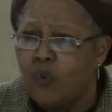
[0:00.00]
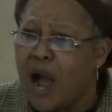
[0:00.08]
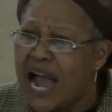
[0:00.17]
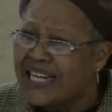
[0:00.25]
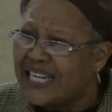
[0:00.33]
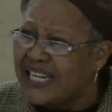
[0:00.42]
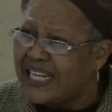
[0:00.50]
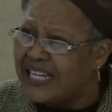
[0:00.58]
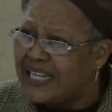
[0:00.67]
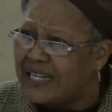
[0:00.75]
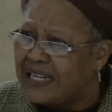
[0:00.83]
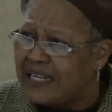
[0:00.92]
What?
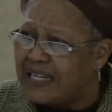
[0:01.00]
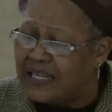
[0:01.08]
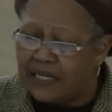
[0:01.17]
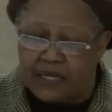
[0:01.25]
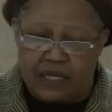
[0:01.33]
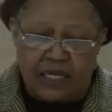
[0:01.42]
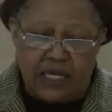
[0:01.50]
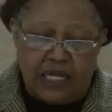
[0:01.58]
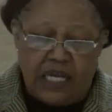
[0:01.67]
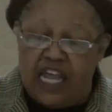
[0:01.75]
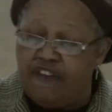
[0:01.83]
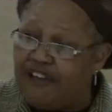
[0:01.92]

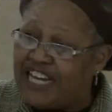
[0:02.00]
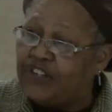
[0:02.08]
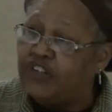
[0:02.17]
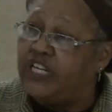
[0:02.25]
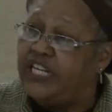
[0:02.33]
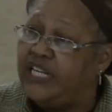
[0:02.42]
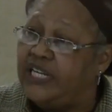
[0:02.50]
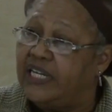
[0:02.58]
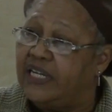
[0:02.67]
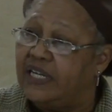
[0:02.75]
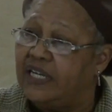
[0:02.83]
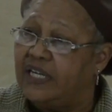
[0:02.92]
Eventually,
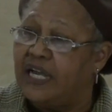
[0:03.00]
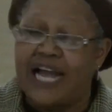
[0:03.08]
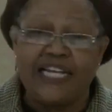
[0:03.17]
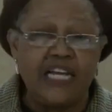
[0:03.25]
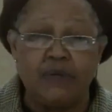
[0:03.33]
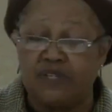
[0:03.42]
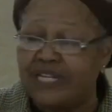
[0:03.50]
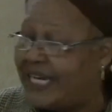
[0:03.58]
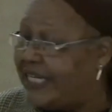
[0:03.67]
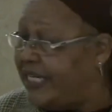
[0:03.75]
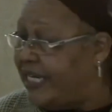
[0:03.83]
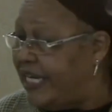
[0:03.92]
I think it was
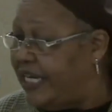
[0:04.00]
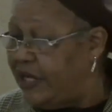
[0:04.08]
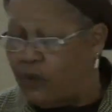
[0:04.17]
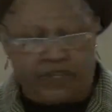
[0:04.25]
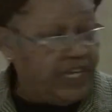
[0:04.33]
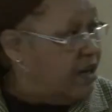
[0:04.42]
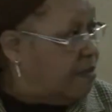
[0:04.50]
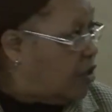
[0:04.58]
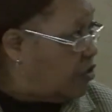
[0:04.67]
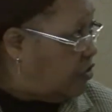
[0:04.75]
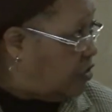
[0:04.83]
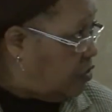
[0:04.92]
1980 or
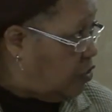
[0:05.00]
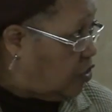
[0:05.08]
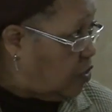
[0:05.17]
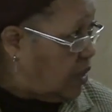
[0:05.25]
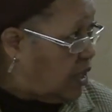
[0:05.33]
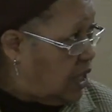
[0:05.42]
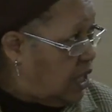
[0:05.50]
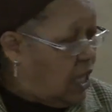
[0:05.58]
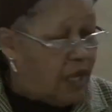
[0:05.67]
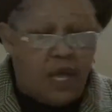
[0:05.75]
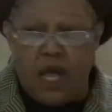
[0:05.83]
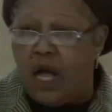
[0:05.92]
thereabouts. 1980.
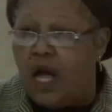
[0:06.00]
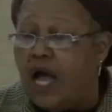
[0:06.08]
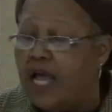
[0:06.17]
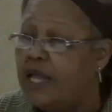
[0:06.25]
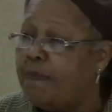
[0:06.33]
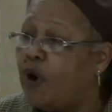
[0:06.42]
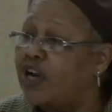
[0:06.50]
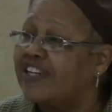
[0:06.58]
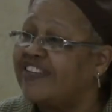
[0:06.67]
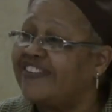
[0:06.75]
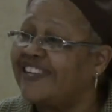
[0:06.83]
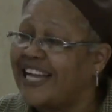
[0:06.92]
He brought
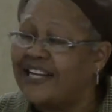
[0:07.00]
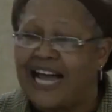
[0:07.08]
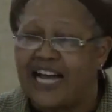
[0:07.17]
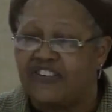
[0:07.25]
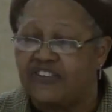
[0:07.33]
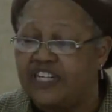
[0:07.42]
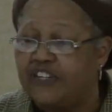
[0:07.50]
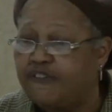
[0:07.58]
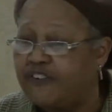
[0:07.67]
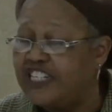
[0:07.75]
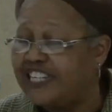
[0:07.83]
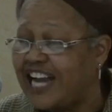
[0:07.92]
a second action. In the
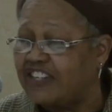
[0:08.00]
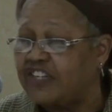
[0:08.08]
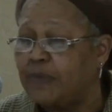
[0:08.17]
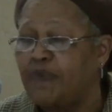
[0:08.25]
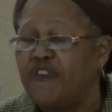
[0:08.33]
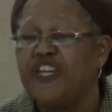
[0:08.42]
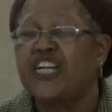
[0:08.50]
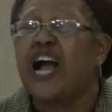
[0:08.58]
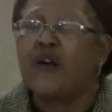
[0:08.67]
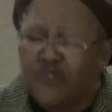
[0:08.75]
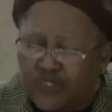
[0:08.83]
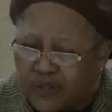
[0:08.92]
first action, the Privy
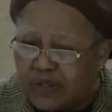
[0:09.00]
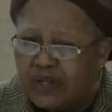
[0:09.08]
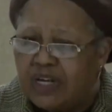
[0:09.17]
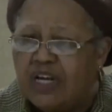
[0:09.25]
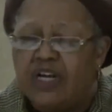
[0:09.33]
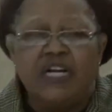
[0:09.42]
Council